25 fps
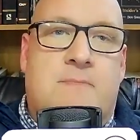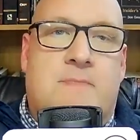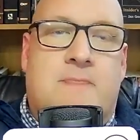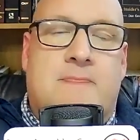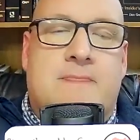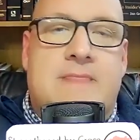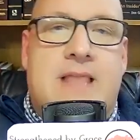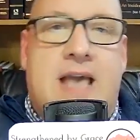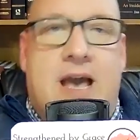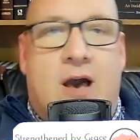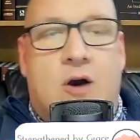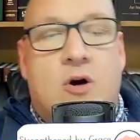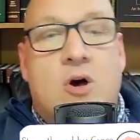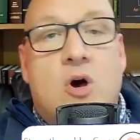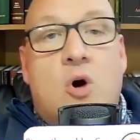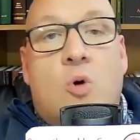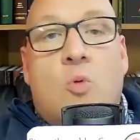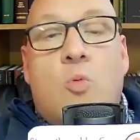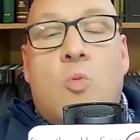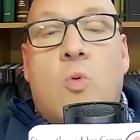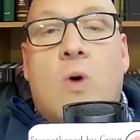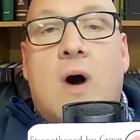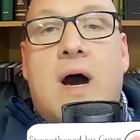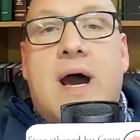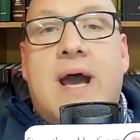Now,
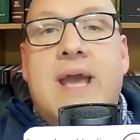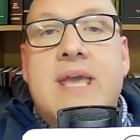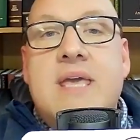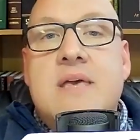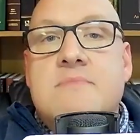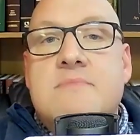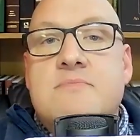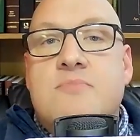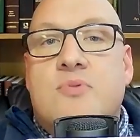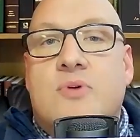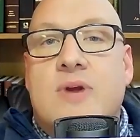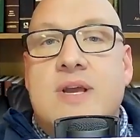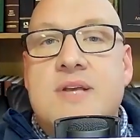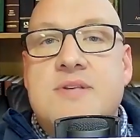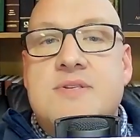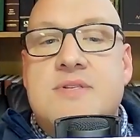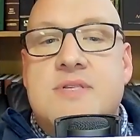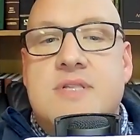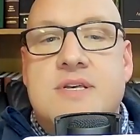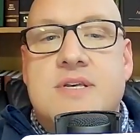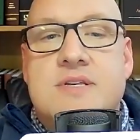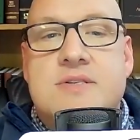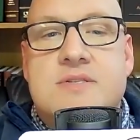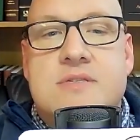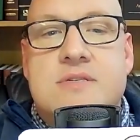why embrace
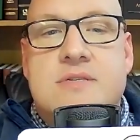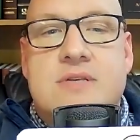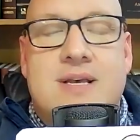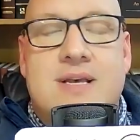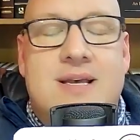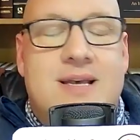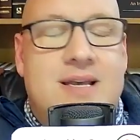this?